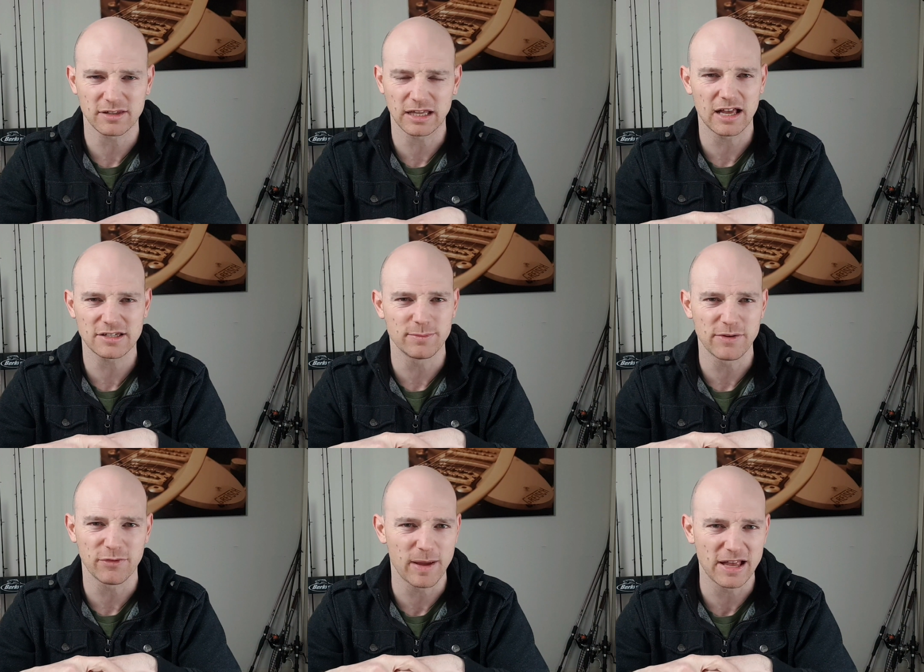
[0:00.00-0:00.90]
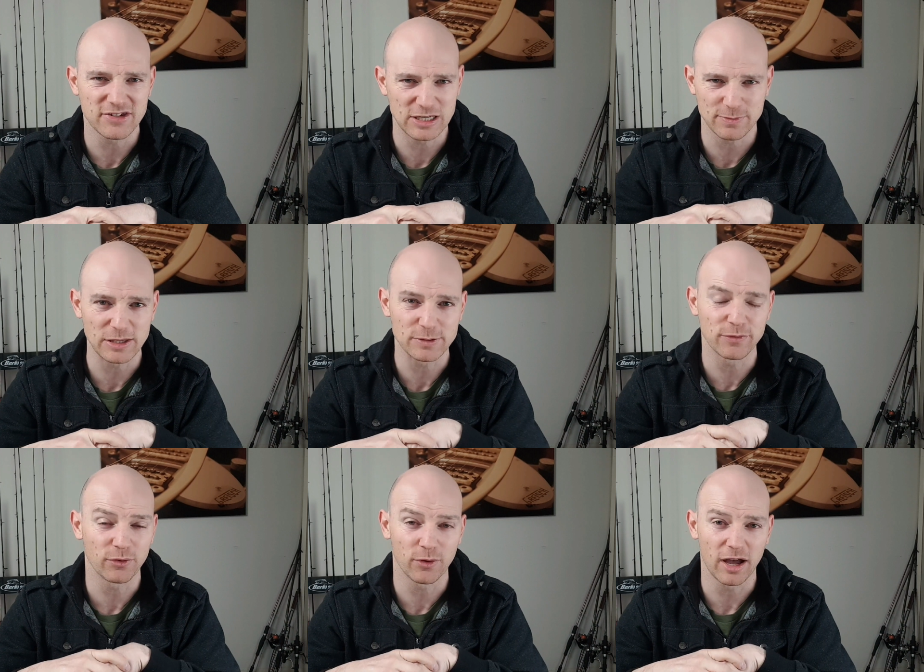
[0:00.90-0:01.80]
lasted me for about 6 months
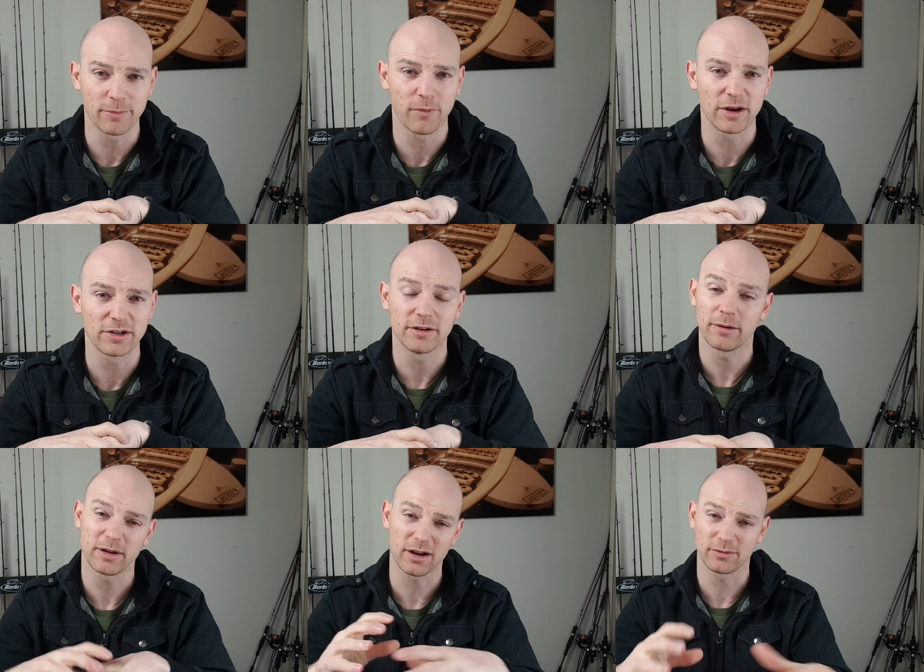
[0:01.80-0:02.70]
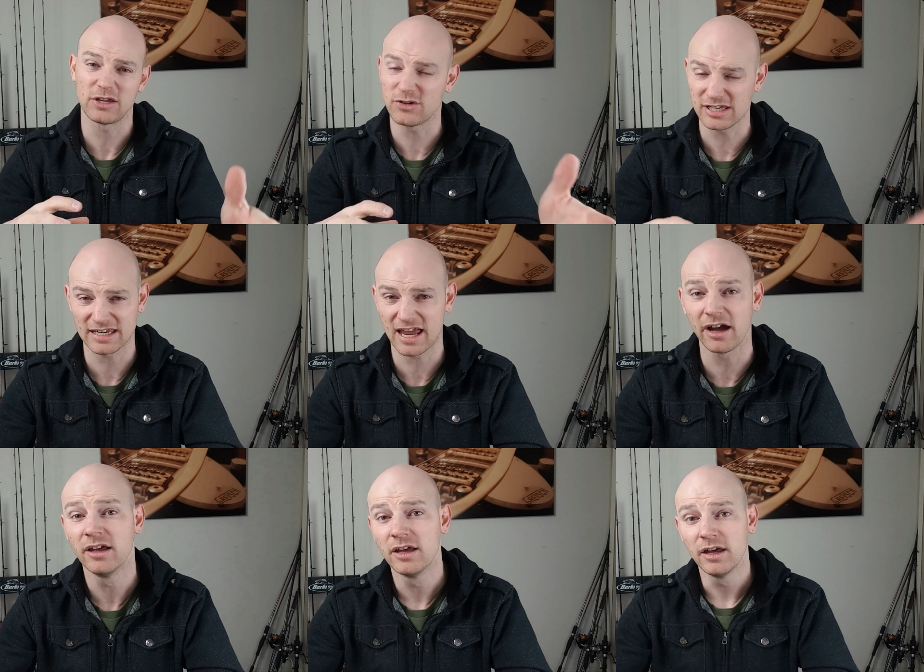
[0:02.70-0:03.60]
before I upgraded. I'm currently using
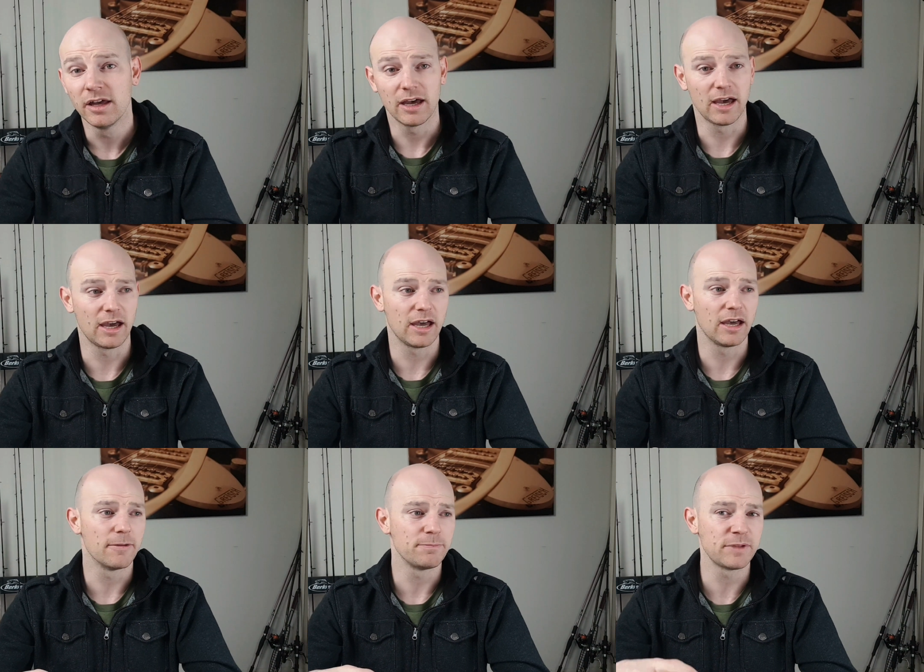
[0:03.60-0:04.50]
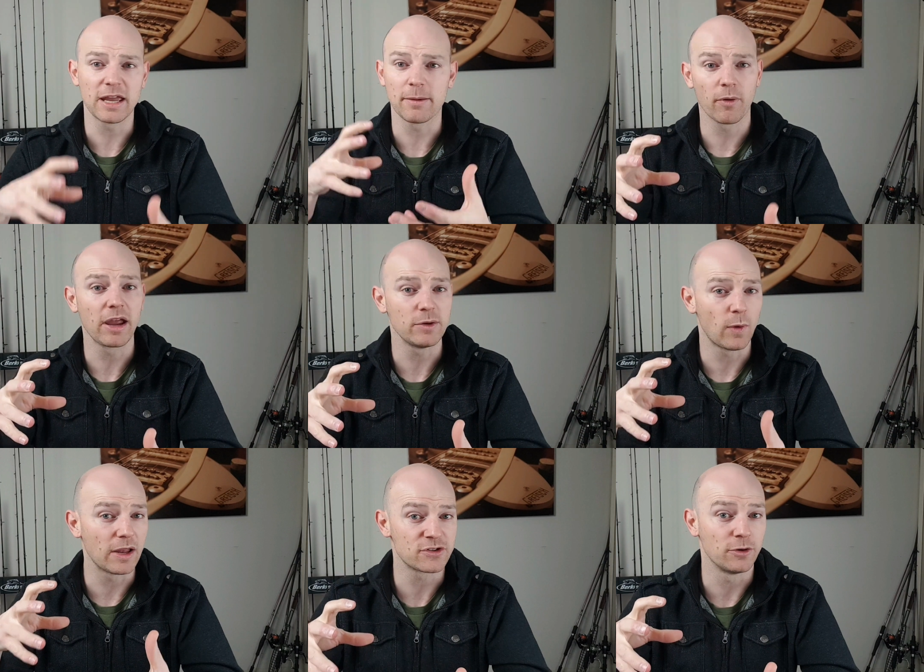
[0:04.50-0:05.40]
now neoprene
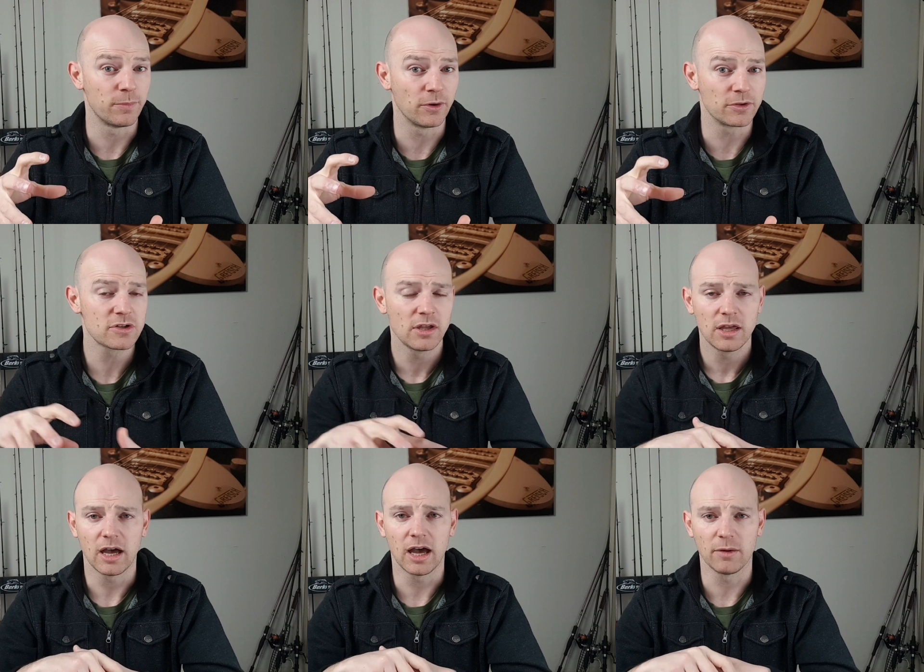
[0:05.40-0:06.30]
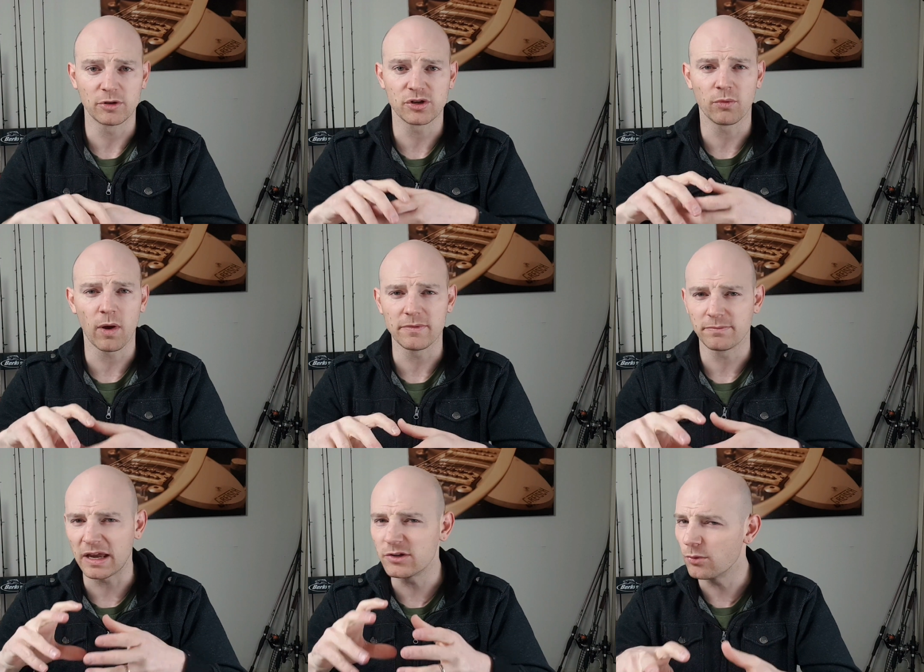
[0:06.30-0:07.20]
wetsuit boots, which are great.
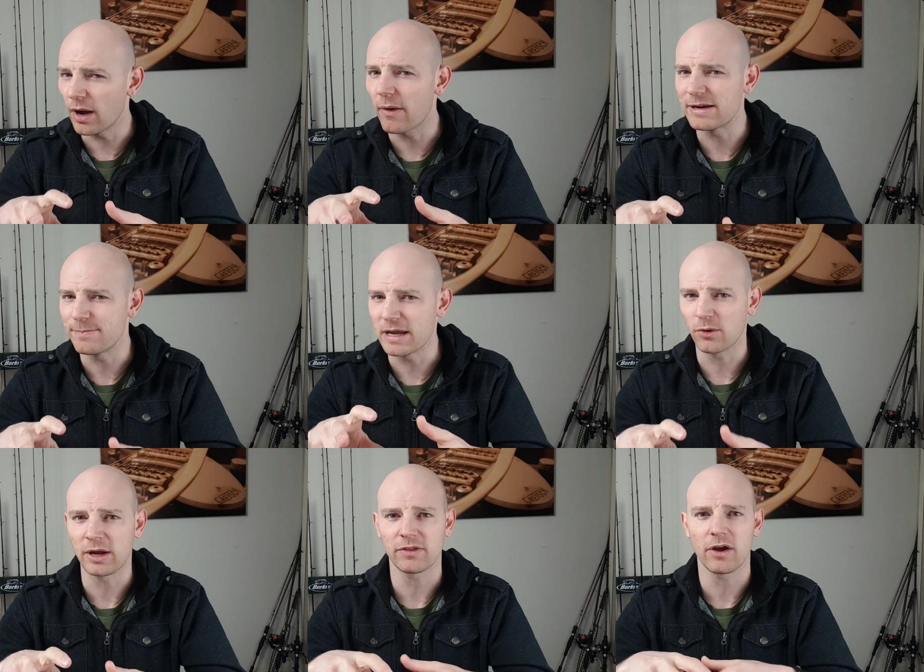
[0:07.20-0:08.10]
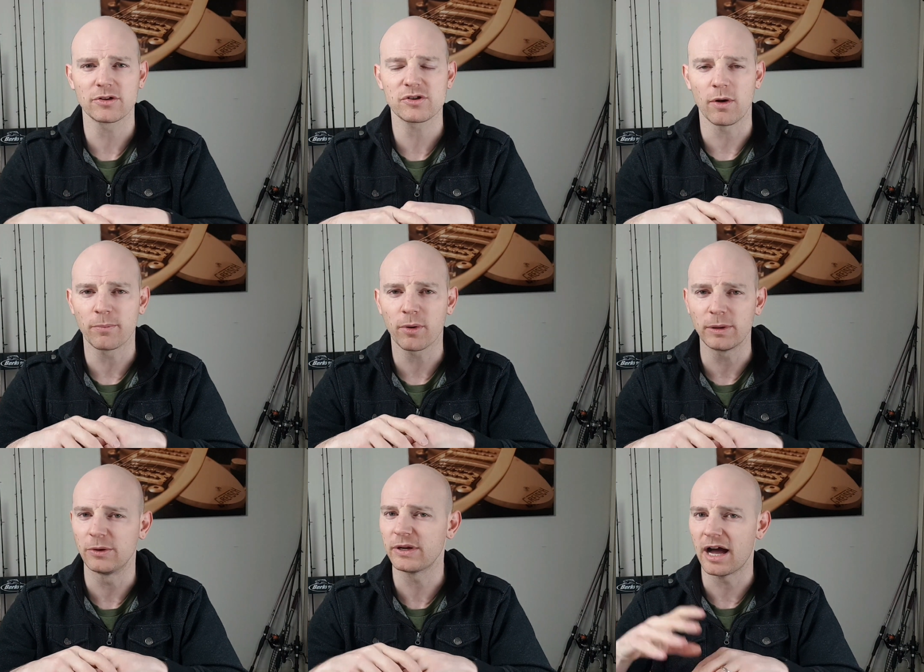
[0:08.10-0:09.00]
They do wear out a bit quick though, so I'm probably
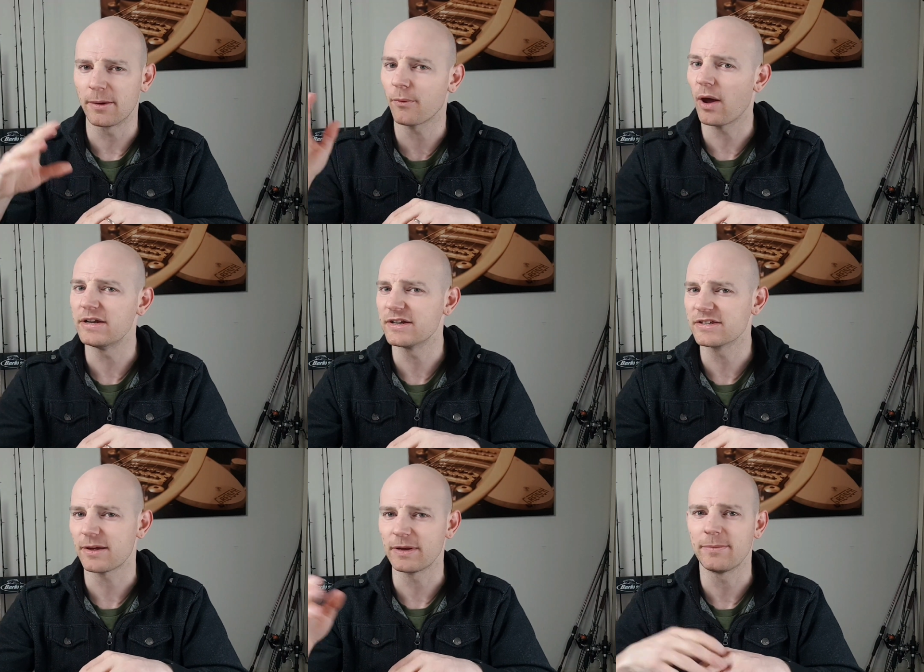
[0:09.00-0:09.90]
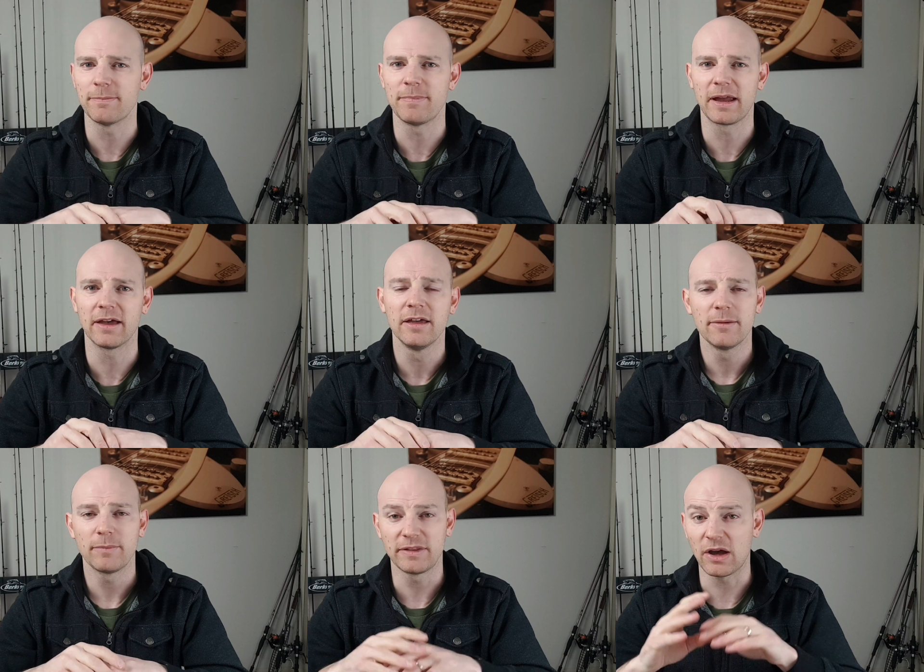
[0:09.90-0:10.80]
looking at upgrading to something a bit bigger,
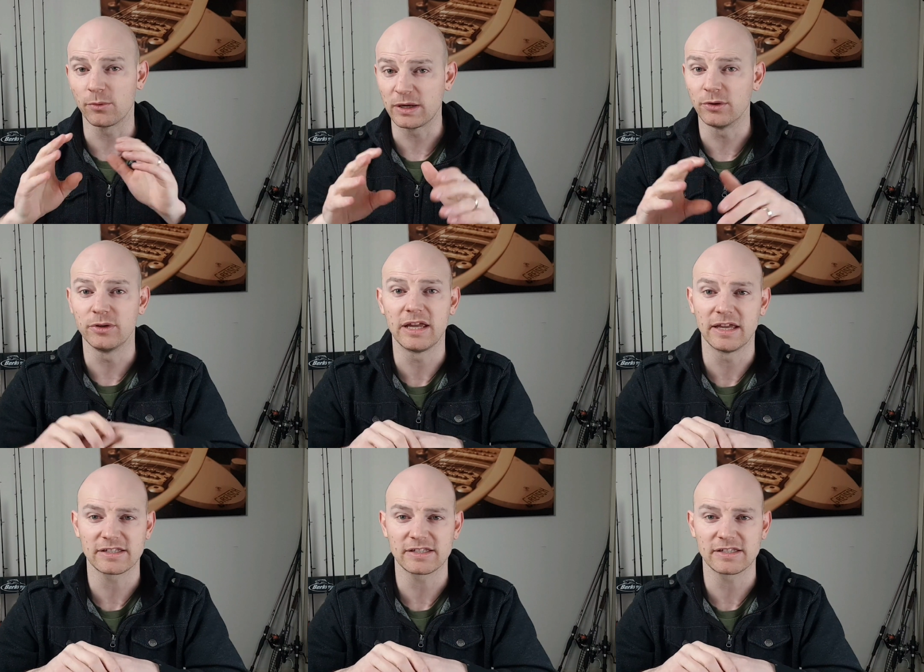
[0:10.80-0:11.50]
but that'll be good to get you